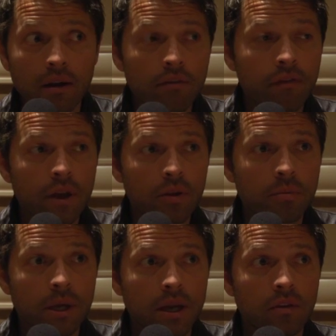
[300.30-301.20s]

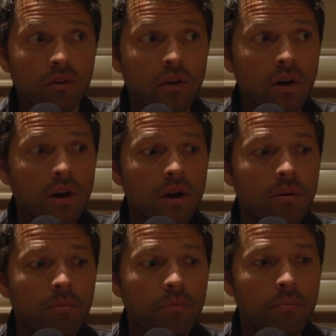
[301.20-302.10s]
field, because
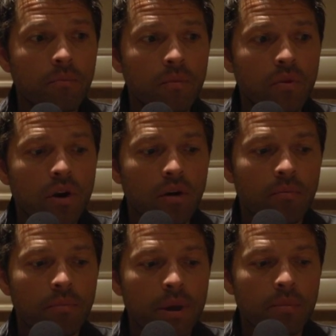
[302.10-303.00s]
there are
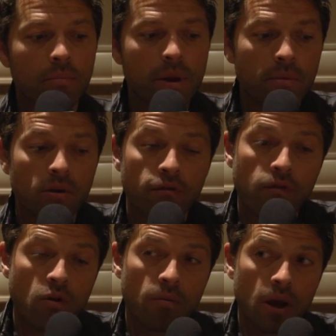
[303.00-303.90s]
people are
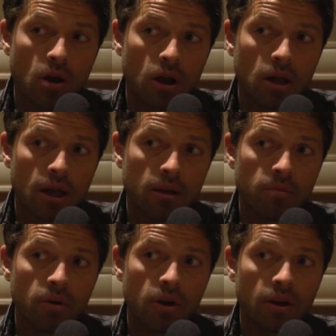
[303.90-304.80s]
forming online
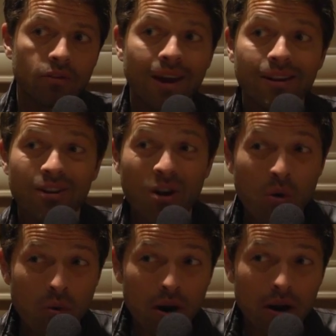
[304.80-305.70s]
communities, getting to
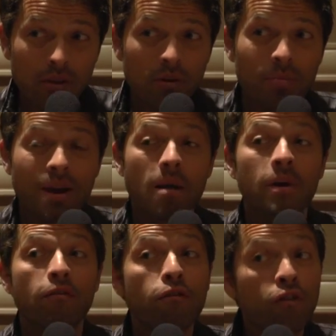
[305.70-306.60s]
know one another,
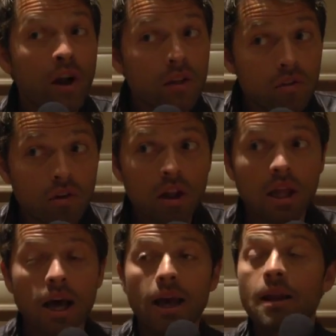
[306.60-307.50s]
becoming friends
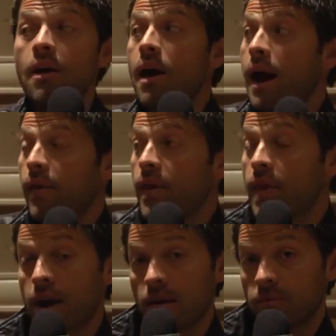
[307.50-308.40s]
online, and then
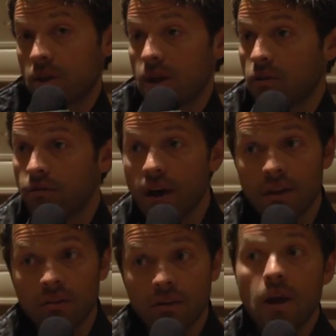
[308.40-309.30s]
they come to these
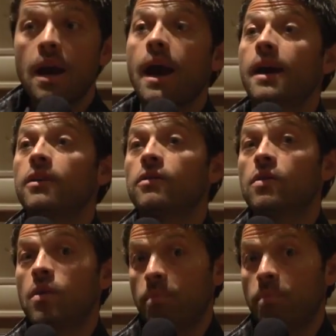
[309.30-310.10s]
events, and it's